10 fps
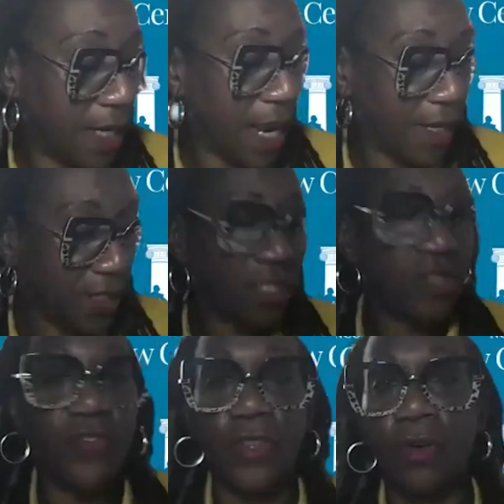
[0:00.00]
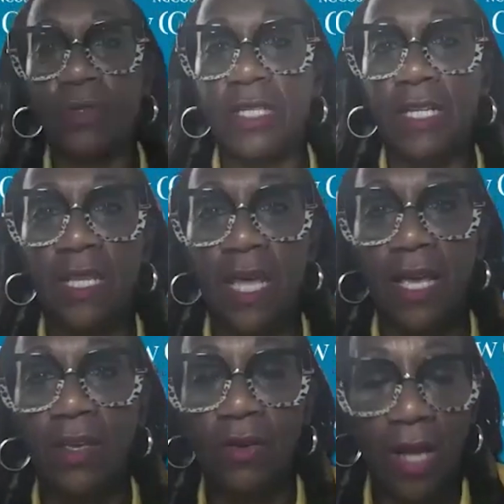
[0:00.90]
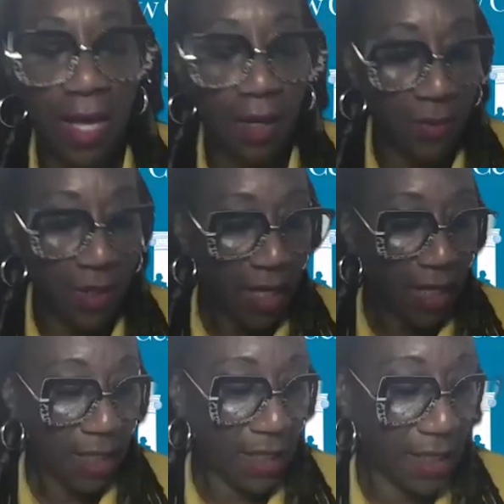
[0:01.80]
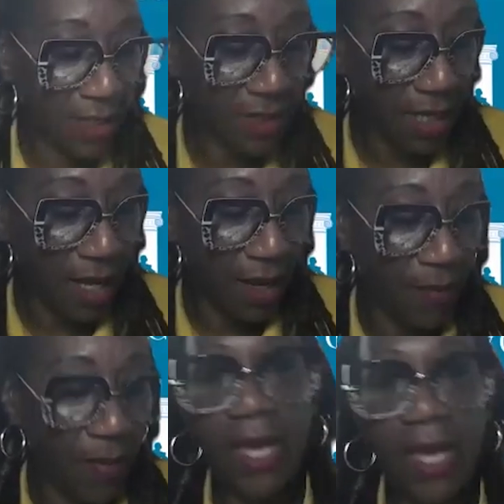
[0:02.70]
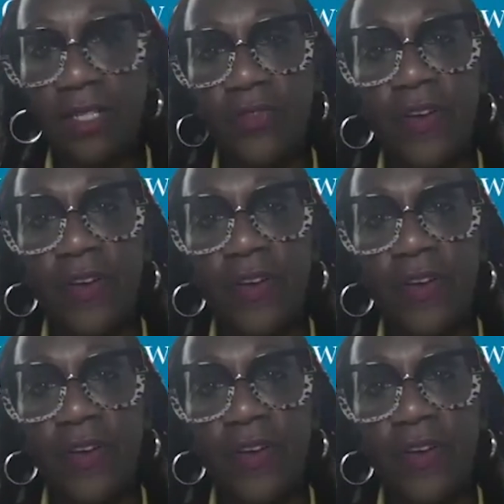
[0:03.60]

not just for those that you named, is age